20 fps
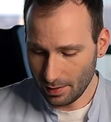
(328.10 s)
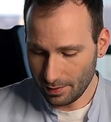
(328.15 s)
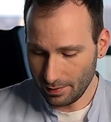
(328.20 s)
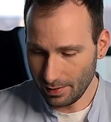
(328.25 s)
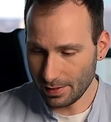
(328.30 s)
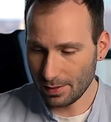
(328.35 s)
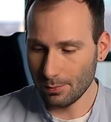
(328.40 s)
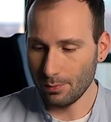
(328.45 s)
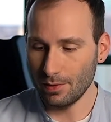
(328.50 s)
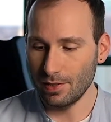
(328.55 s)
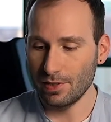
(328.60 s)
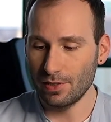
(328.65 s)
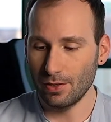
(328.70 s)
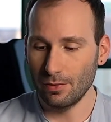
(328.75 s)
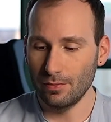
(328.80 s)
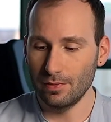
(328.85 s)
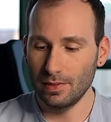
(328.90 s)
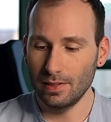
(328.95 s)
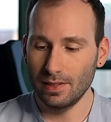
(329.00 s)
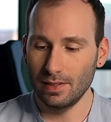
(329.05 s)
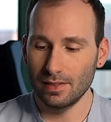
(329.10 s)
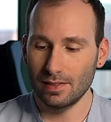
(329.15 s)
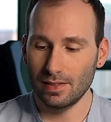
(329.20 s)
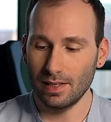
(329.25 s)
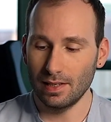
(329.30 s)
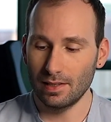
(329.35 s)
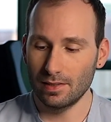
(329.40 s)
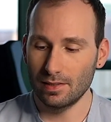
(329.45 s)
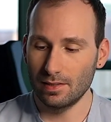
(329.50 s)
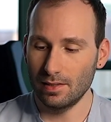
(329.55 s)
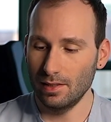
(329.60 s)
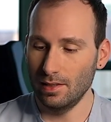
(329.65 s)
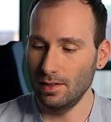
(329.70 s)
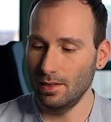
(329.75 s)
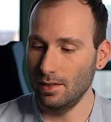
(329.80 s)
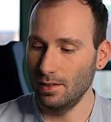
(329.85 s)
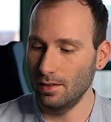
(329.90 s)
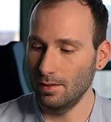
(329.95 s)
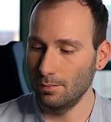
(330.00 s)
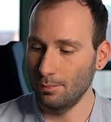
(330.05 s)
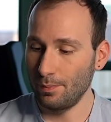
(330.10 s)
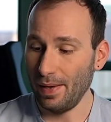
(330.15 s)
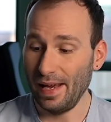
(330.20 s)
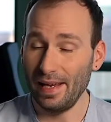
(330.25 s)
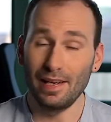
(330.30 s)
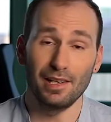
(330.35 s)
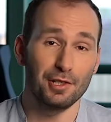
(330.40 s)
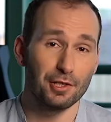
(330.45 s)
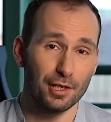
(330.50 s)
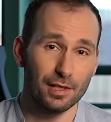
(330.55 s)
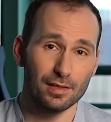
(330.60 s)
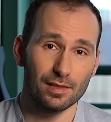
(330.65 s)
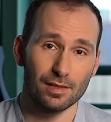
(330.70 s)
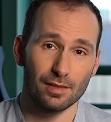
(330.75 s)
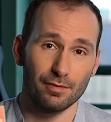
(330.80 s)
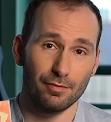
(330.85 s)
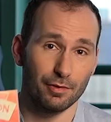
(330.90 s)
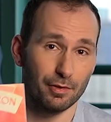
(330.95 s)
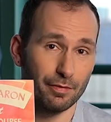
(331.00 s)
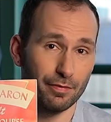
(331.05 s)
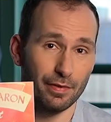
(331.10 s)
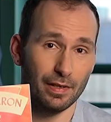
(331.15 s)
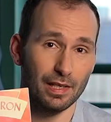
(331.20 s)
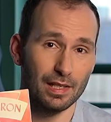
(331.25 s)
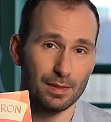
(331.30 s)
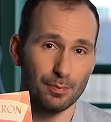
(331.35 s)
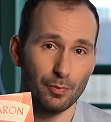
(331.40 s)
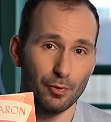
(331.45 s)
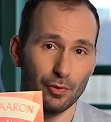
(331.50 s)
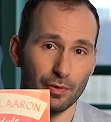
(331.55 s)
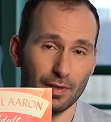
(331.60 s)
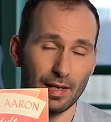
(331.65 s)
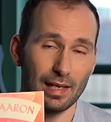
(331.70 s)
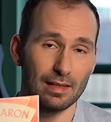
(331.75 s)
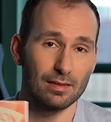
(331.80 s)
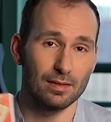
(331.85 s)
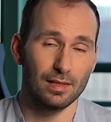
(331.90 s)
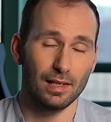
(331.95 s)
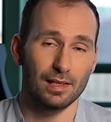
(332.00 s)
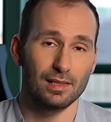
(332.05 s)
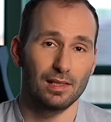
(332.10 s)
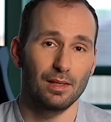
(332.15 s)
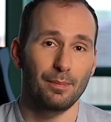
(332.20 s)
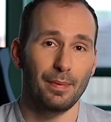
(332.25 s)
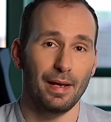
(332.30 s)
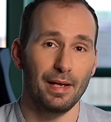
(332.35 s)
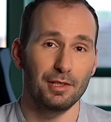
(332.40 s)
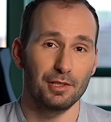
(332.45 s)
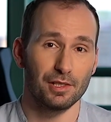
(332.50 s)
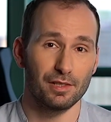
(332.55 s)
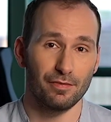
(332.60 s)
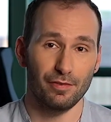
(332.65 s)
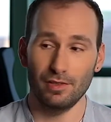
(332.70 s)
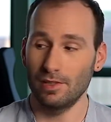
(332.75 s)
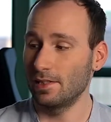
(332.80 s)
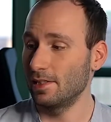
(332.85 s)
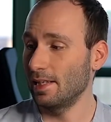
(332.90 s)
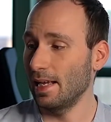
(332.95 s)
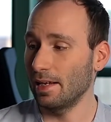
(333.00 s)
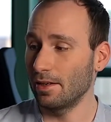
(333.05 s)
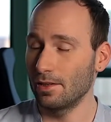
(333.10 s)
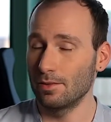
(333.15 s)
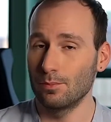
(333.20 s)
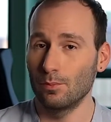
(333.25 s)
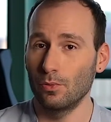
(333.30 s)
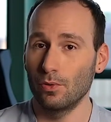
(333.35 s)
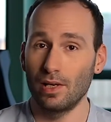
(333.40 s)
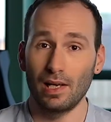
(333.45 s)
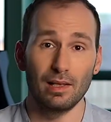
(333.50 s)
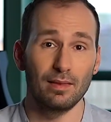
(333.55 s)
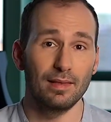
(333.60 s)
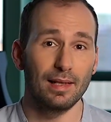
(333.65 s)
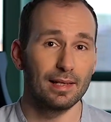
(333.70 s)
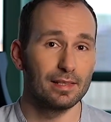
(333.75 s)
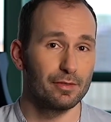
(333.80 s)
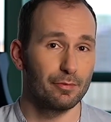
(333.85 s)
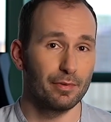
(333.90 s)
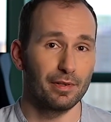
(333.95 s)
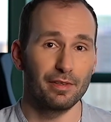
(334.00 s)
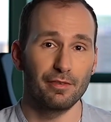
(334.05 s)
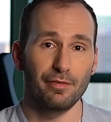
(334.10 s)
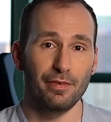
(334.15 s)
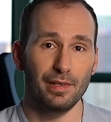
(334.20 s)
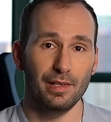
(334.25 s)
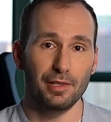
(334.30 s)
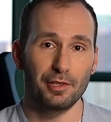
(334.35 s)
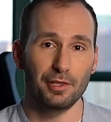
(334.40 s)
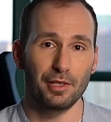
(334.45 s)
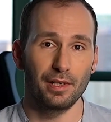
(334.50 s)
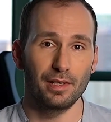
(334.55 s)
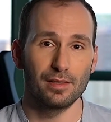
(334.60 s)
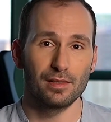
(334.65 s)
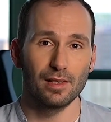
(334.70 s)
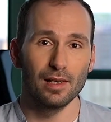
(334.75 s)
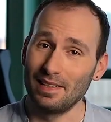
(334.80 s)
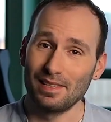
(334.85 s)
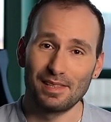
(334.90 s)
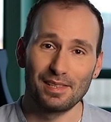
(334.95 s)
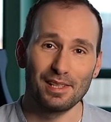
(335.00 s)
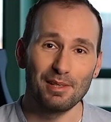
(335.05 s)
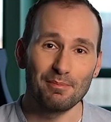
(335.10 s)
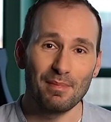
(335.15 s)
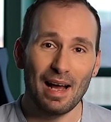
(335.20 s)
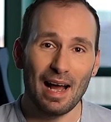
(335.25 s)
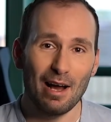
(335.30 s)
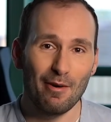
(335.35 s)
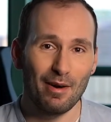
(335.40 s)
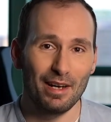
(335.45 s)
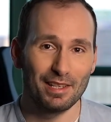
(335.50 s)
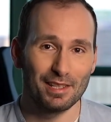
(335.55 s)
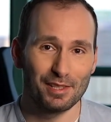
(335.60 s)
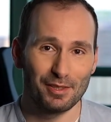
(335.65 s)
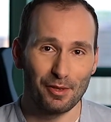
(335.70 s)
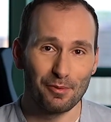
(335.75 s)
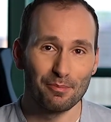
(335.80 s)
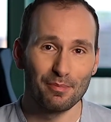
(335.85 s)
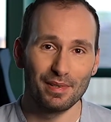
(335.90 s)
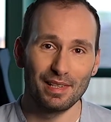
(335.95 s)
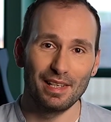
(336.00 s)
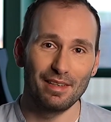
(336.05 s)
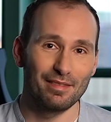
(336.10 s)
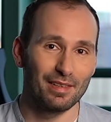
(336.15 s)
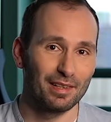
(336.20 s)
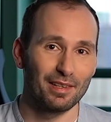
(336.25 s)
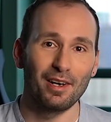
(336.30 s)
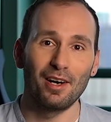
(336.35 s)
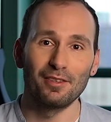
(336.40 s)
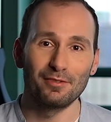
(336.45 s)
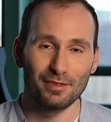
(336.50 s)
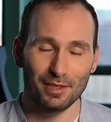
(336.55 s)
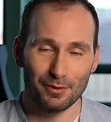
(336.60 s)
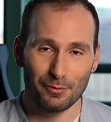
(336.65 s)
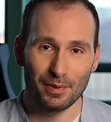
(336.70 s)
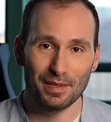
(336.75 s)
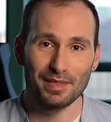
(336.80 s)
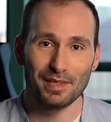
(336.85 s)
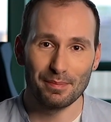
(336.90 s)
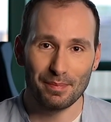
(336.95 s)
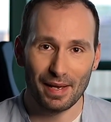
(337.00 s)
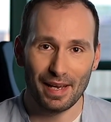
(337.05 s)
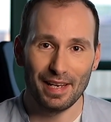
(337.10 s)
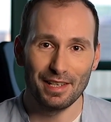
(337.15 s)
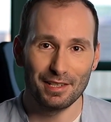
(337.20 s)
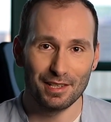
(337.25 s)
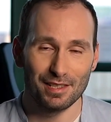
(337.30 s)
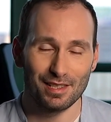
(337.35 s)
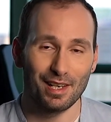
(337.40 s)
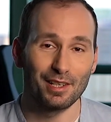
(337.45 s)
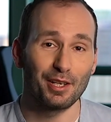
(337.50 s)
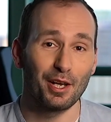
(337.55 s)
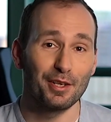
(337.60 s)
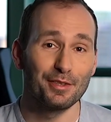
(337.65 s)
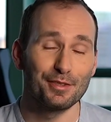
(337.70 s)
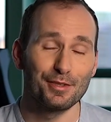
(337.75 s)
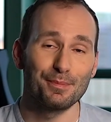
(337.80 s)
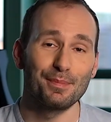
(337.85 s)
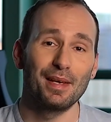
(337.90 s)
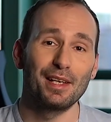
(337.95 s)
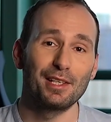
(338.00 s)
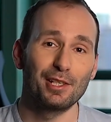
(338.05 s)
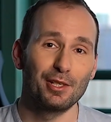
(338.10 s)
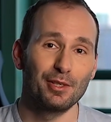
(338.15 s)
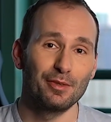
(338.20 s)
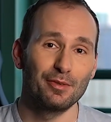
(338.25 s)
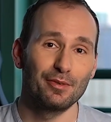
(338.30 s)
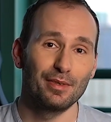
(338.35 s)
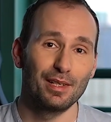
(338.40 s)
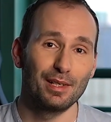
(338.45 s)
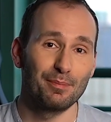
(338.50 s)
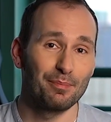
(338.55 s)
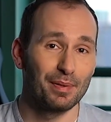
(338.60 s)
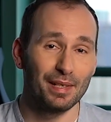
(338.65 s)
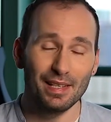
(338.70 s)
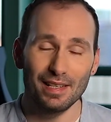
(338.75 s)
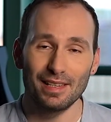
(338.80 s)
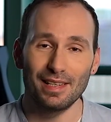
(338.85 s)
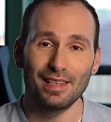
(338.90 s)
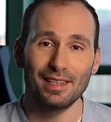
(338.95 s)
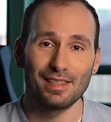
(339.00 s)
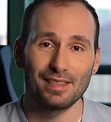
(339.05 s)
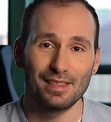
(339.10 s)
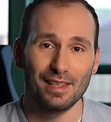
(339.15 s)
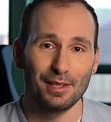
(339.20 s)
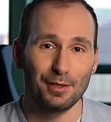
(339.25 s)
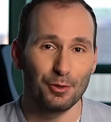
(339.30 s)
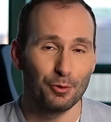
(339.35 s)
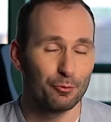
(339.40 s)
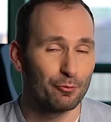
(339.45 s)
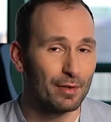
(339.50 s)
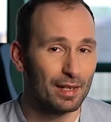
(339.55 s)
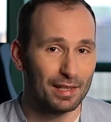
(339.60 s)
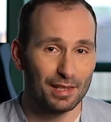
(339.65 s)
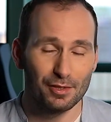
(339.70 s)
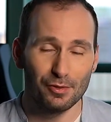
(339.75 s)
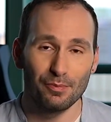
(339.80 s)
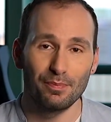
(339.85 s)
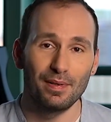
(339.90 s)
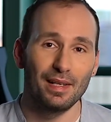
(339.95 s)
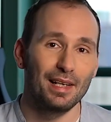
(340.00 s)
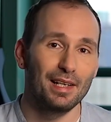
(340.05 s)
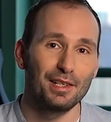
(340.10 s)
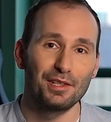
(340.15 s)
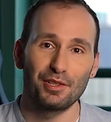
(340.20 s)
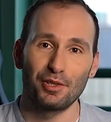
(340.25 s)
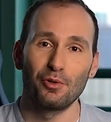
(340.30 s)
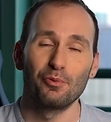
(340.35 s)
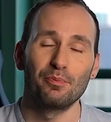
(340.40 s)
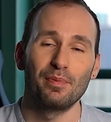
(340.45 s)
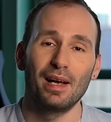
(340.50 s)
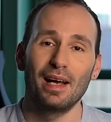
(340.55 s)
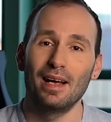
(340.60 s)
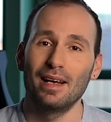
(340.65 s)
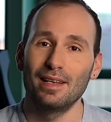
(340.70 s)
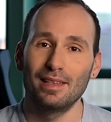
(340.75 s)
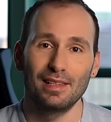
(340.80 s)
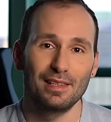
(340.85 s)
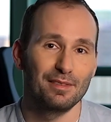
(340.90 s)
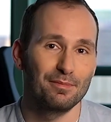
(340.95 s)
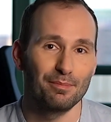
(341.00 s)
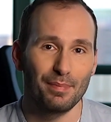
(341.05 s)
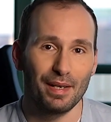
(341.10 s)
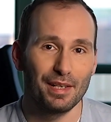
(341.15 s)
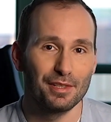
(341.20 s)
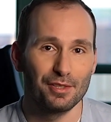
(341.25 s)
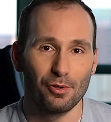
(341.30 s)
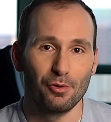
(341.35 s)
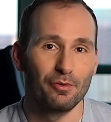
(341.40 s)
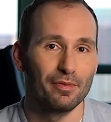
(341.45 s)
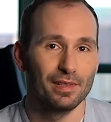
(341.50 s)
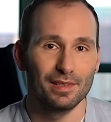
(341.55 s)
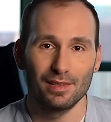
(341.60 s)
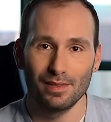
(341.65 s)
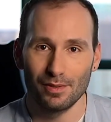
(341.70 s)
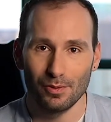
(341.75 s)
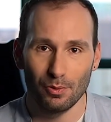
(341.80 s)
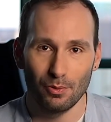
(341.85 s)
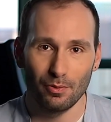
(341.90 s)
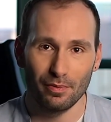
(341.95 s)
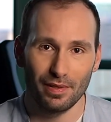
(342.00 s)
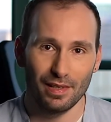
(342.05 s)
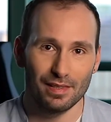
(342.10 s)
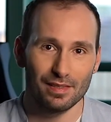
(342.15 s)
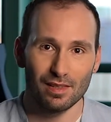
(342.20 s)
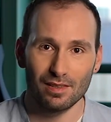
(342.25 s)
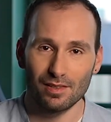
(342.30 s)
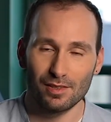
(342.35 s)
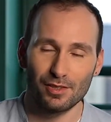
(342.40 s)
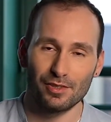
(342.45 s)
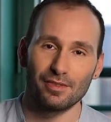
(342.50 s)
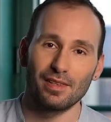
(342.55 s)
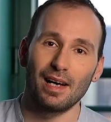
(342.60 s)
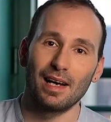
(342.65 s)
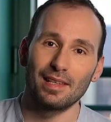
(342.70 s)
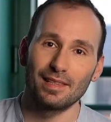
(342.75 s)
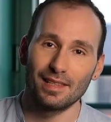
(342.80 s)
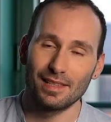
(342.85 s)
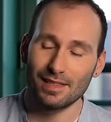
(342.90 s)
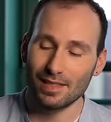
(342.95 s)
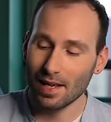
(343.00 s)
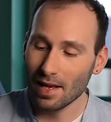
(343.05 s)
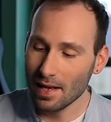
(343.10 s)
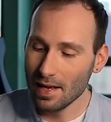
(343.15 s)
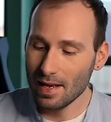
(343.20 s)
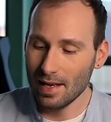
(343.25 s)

This one is only 60 pages for the first book and 60 pages for the second book, and that's where it finishes. And somehow I just don't believe that 120 pages are going to make you a pianist and you're ready to play Chopin and Beethoven and all these other sonatas.